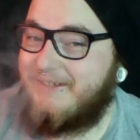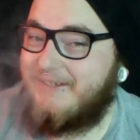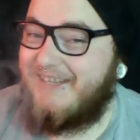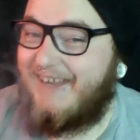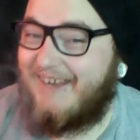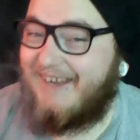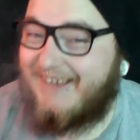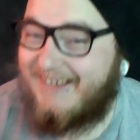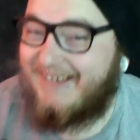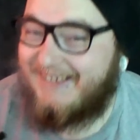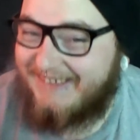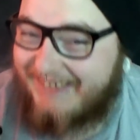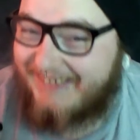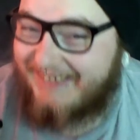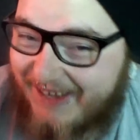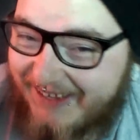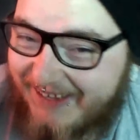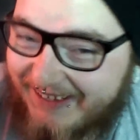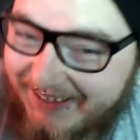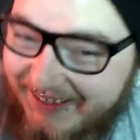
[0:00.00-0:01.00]
We was lucky
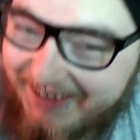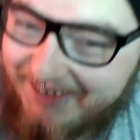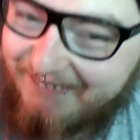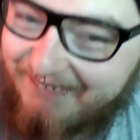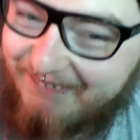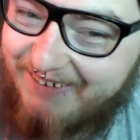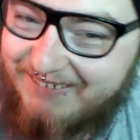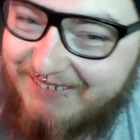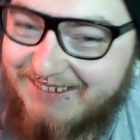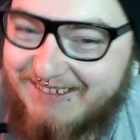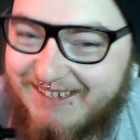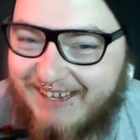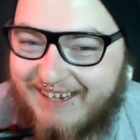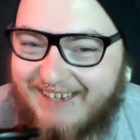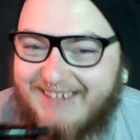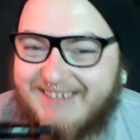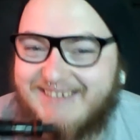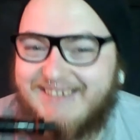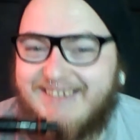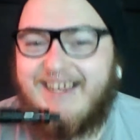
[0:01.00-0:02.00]

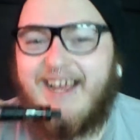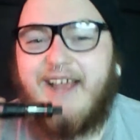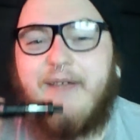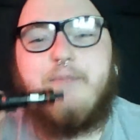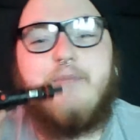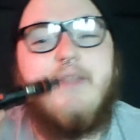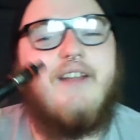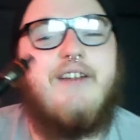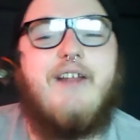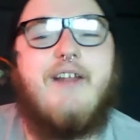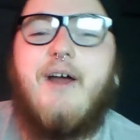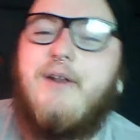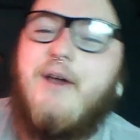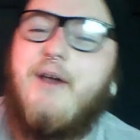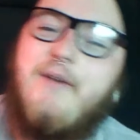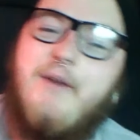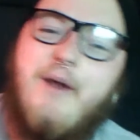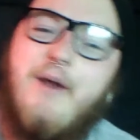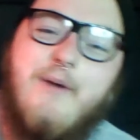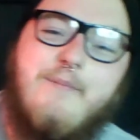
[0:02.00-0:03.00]
today.
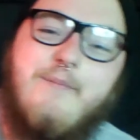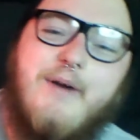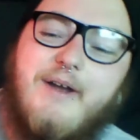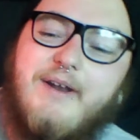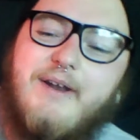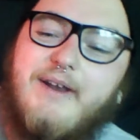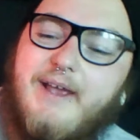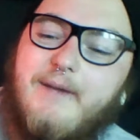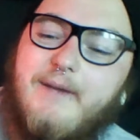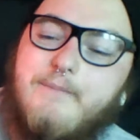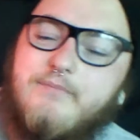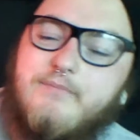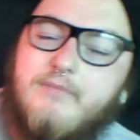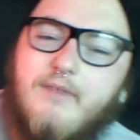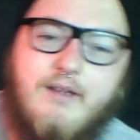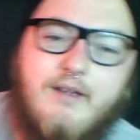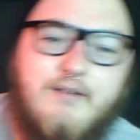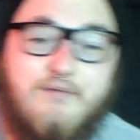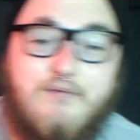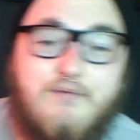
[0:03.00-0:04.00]
No burnt
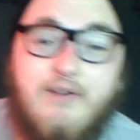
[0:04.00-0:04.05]
hit.